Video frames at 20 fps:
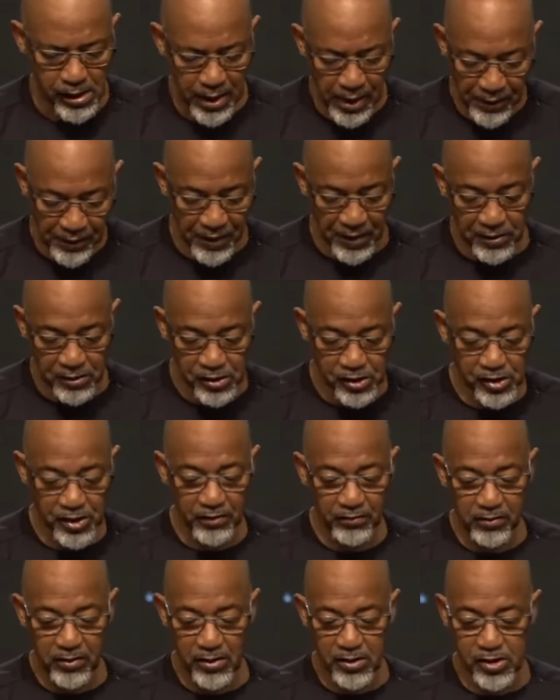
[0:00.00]
And then
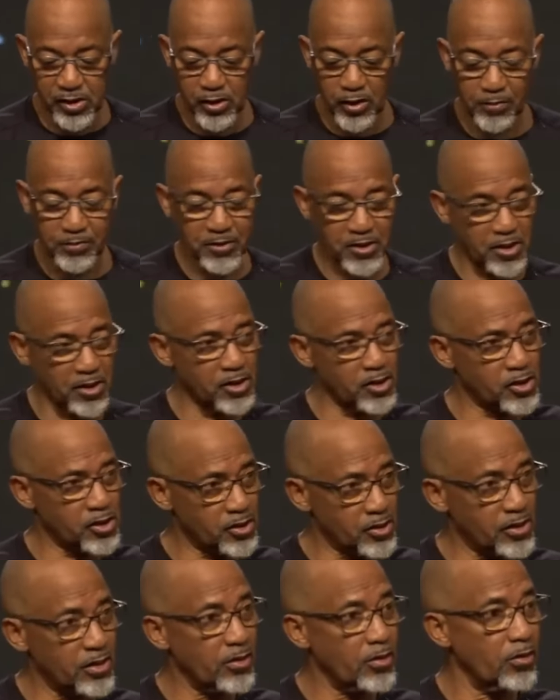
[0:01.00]
several
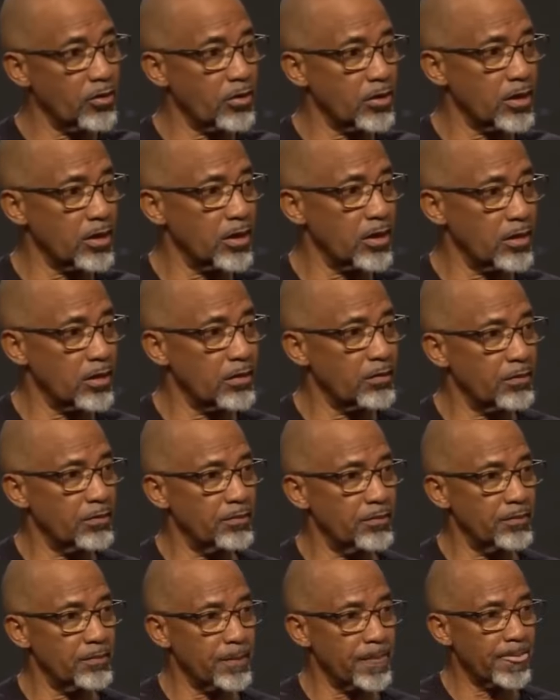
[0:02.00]
scriptures
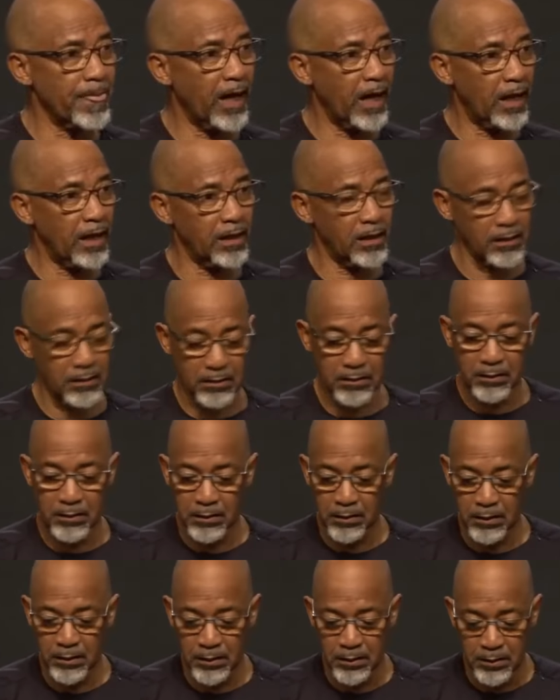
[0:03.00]
I'll
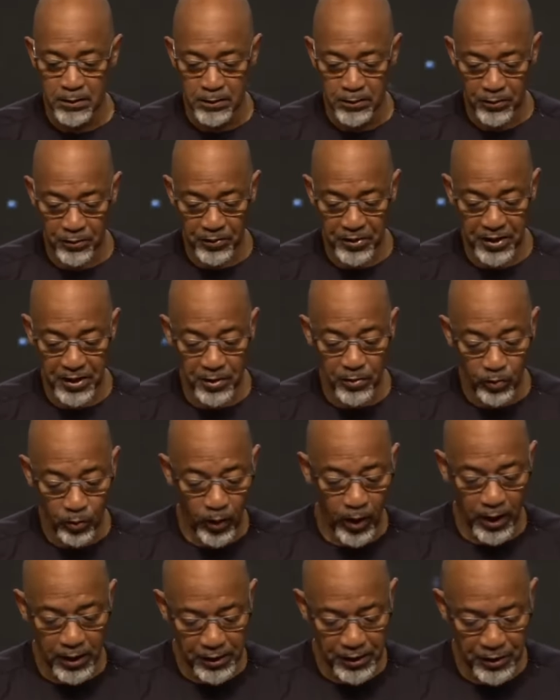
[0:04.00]
read
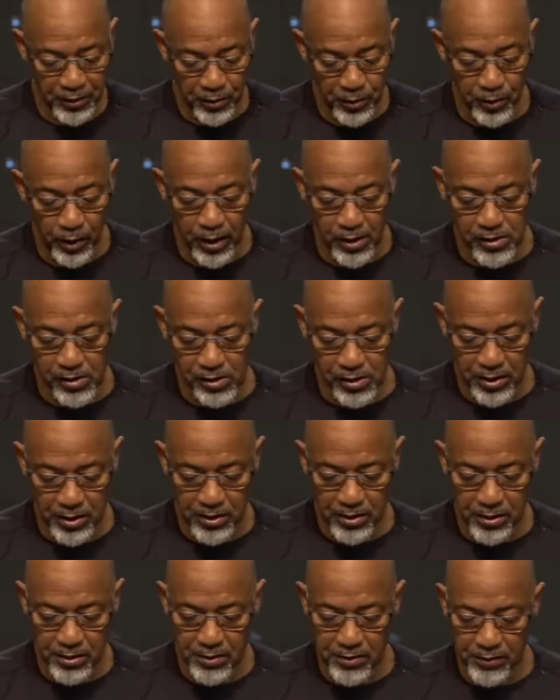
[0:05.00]
while you are
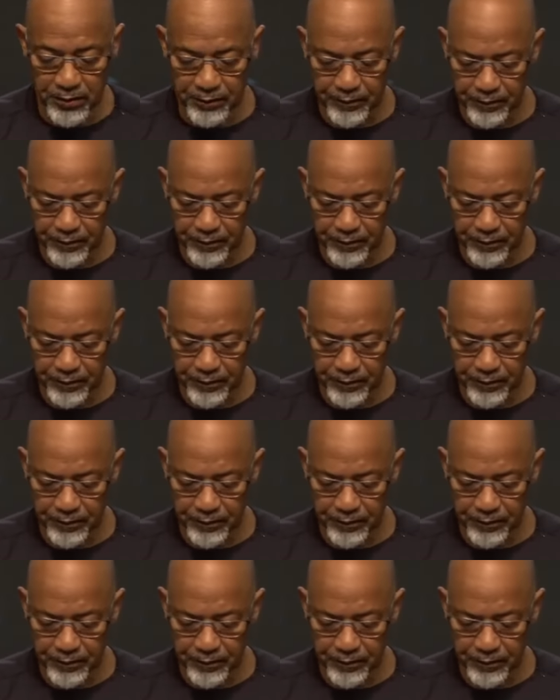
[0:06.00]
seated.